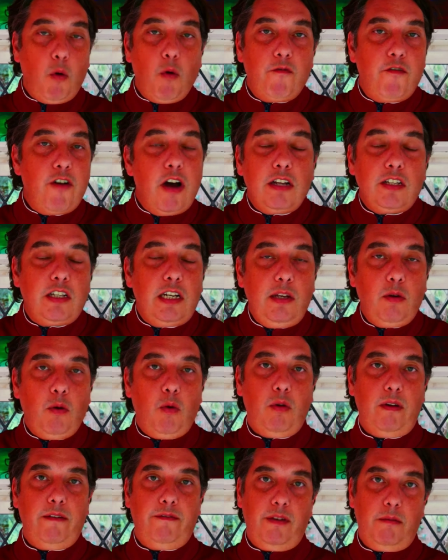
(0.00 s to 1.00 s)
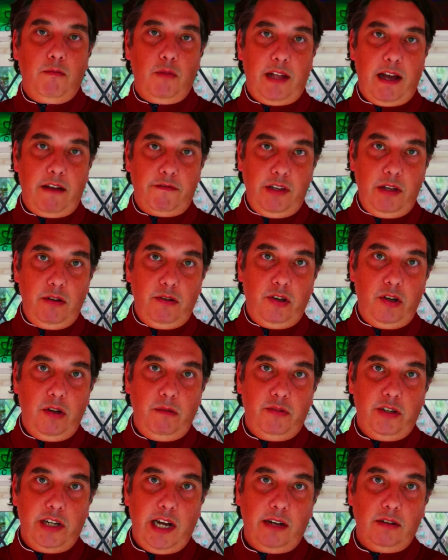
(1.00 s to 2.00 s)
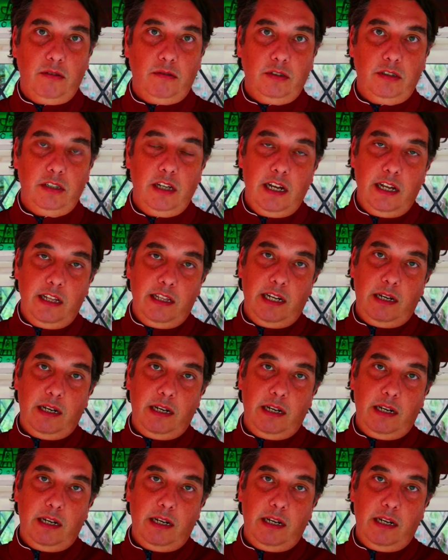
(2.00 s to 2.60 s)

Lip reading: virtually all of them will have YouTube channels